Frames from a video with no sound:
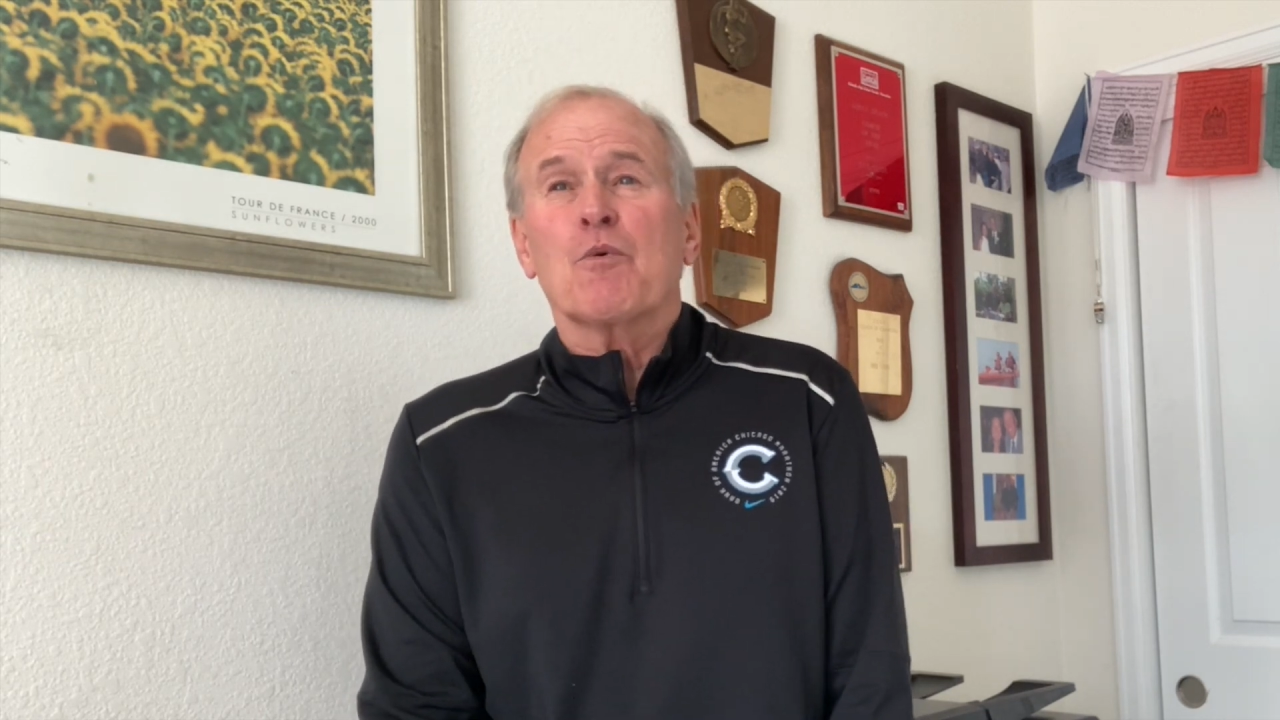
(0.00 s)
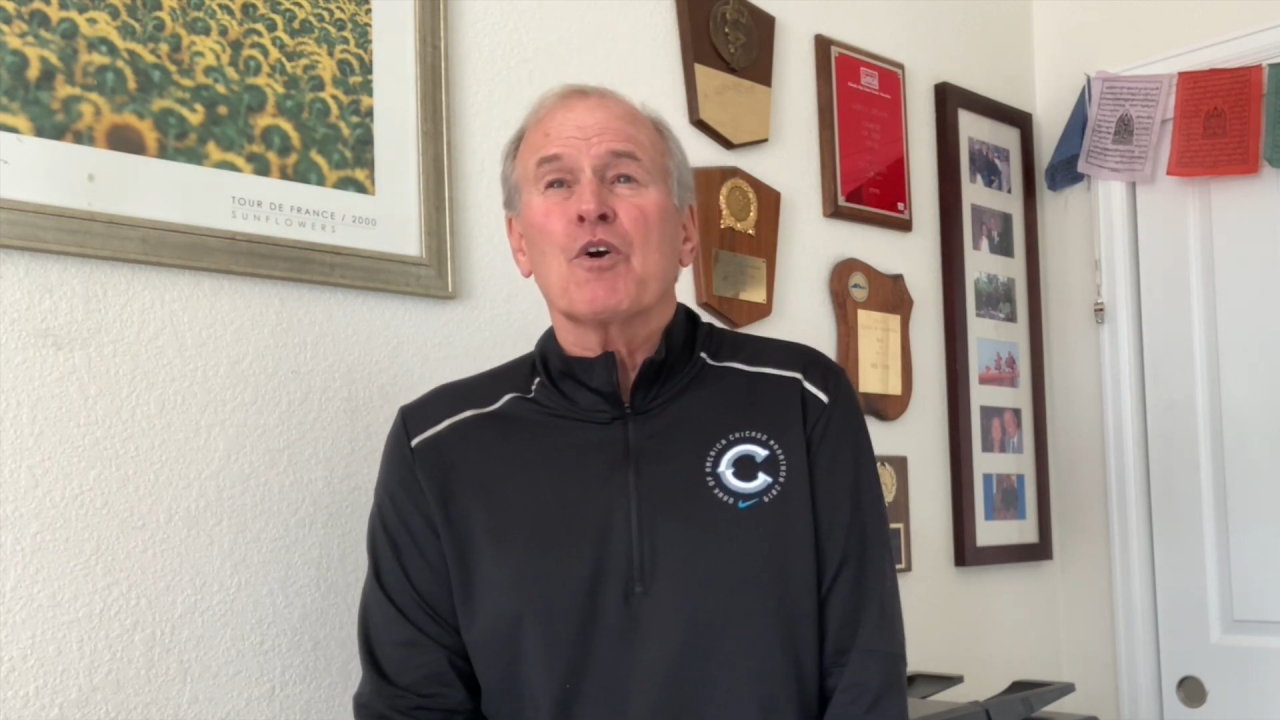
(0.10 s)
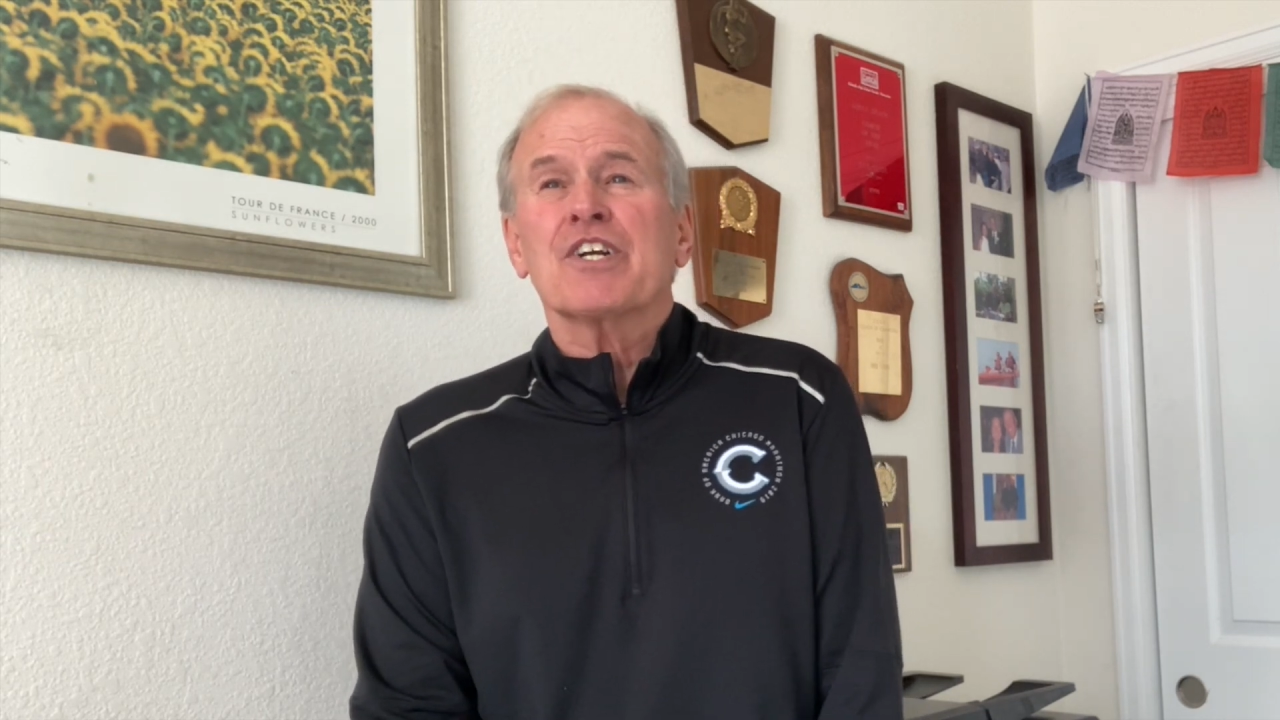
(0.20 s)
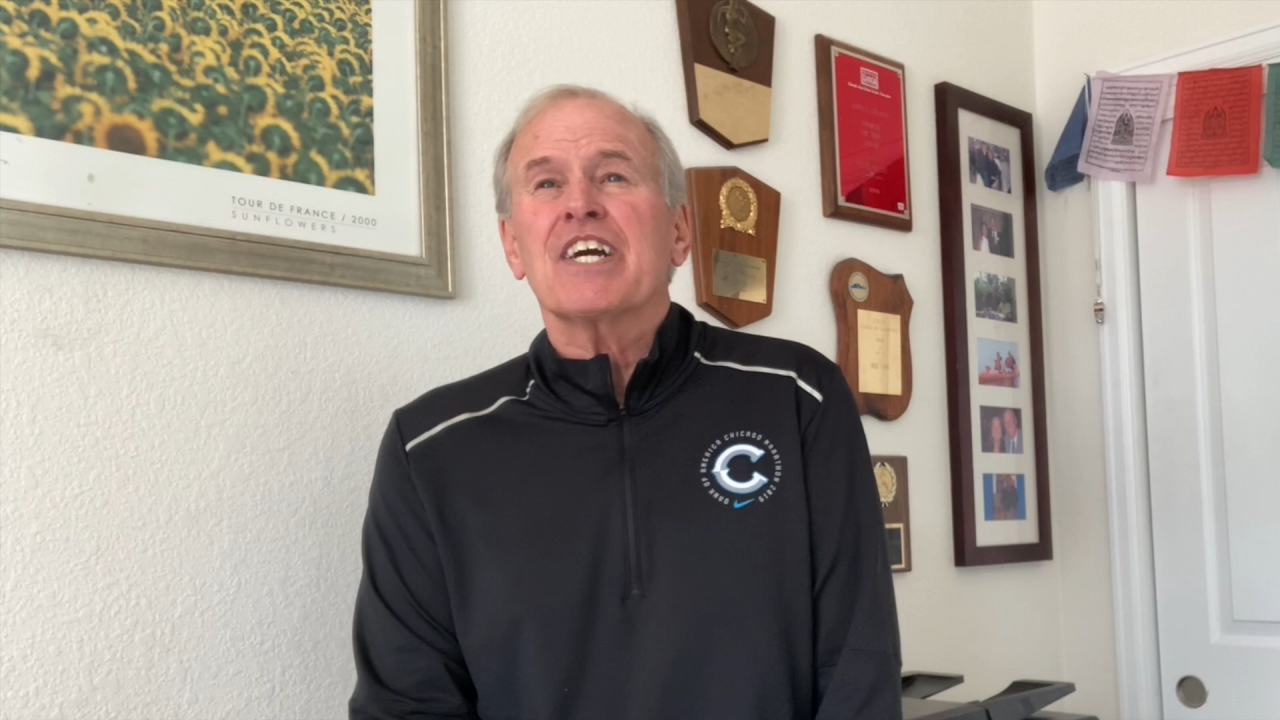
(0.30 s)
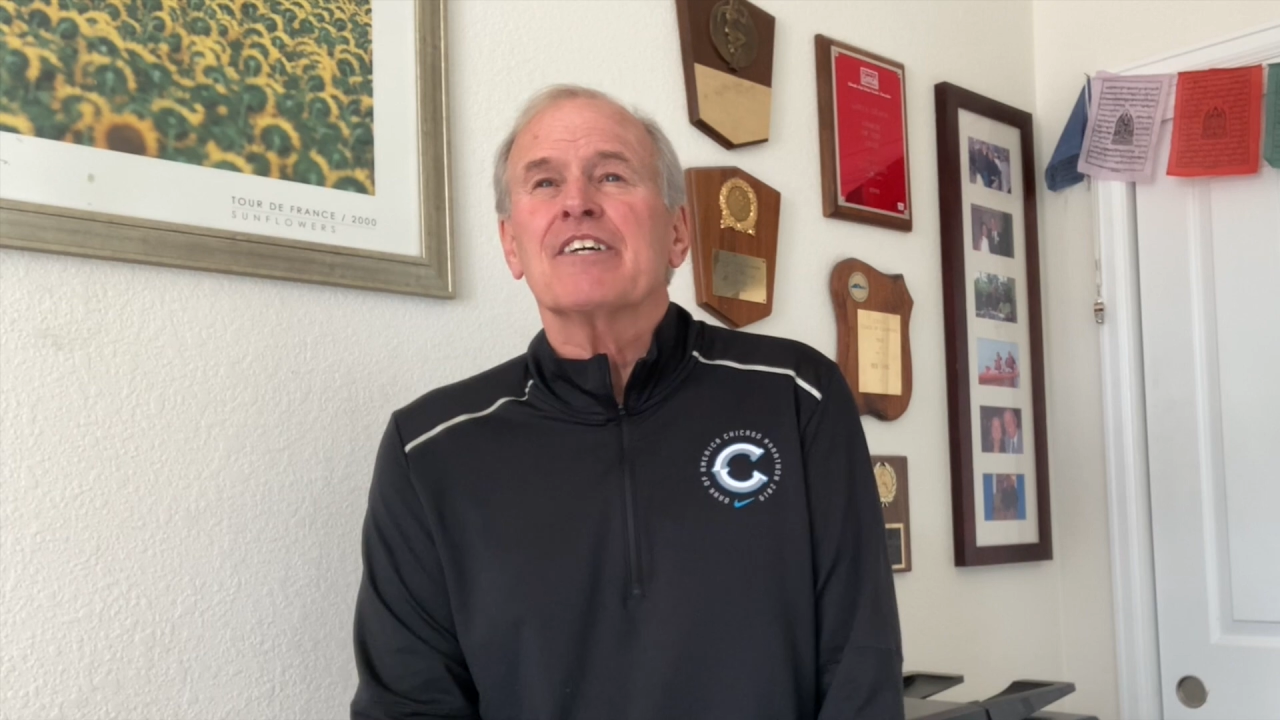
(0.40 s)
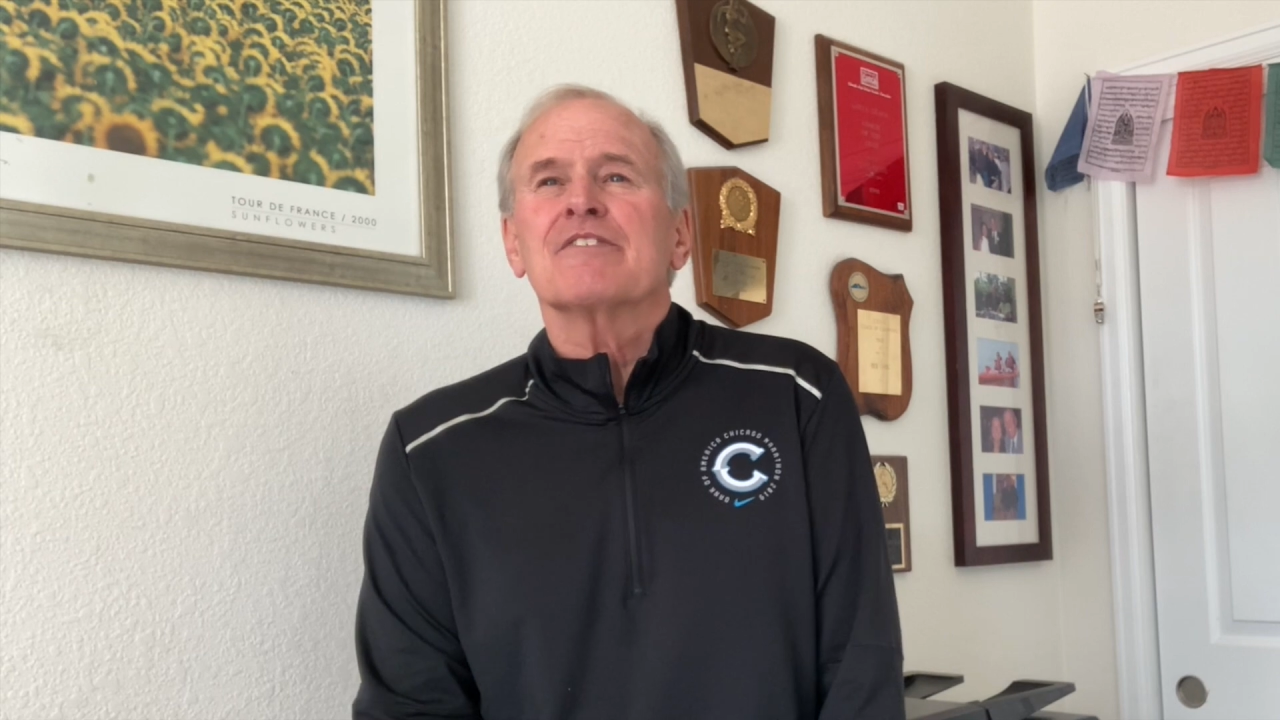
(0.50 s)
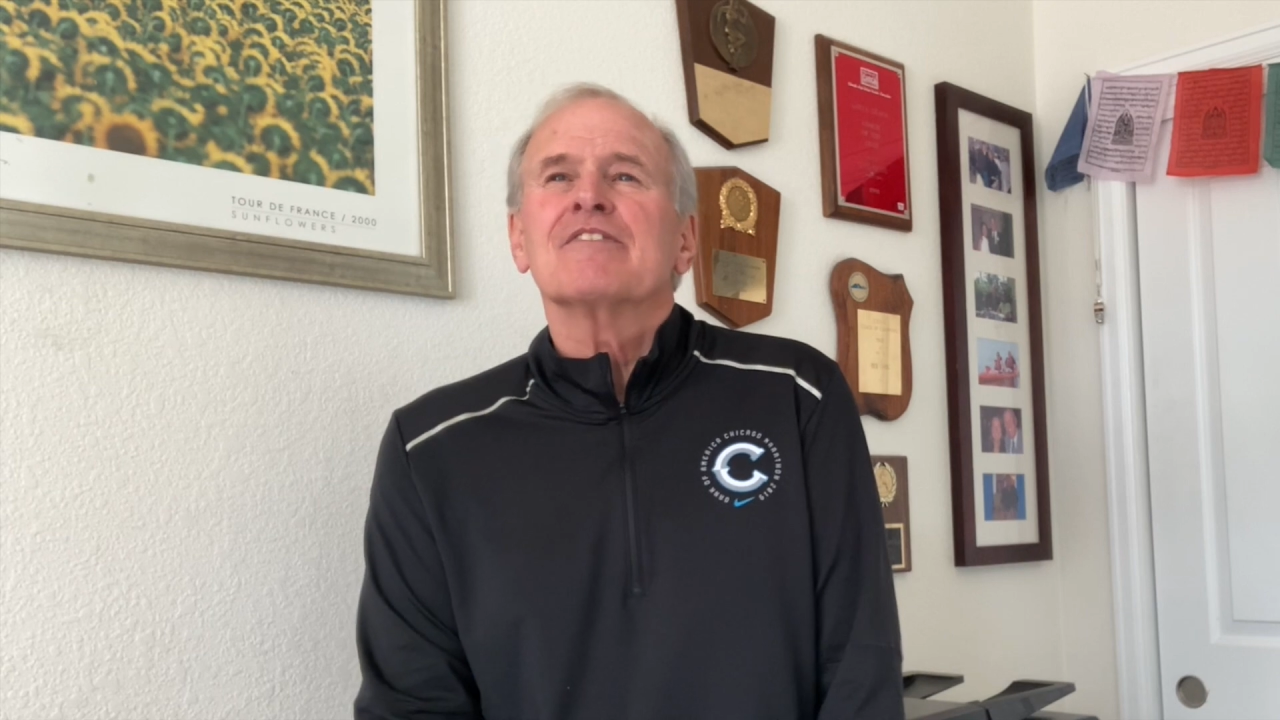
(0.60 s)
workout